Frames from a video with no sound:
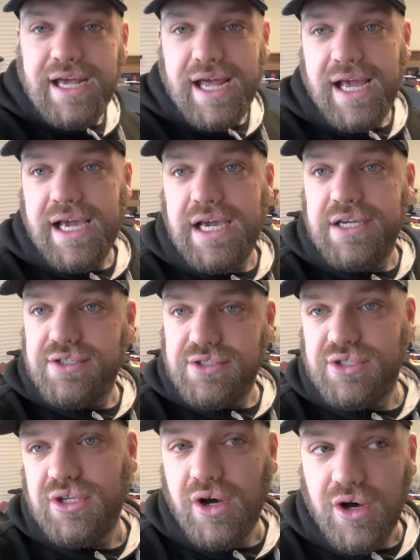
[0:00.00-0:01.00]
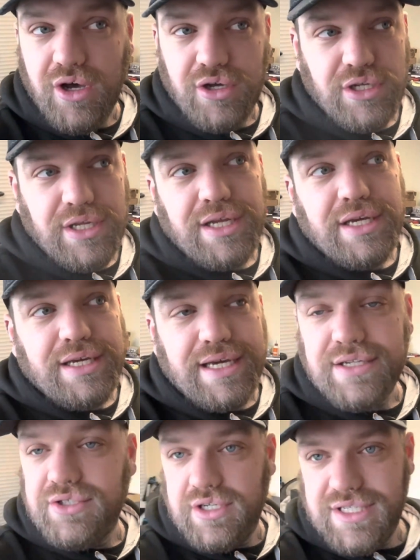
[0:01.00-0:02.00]
a saw
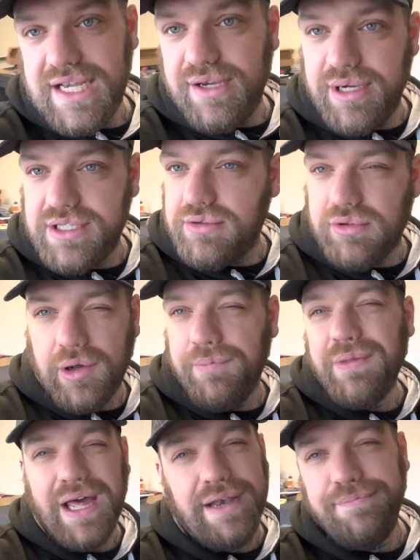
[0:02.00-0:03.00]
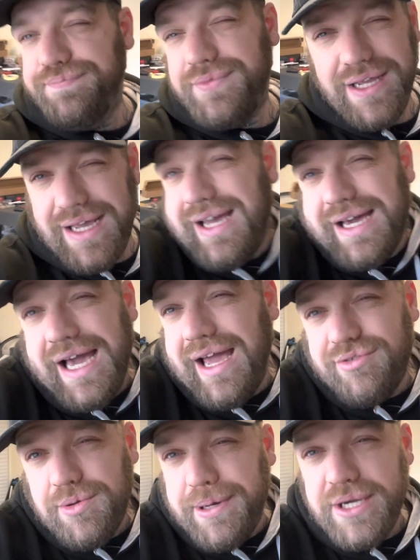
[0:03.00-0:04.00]
is going to take way too long, and I have
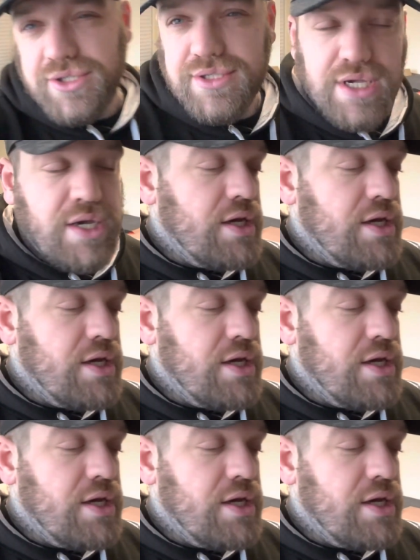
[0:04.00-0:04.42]
no patience.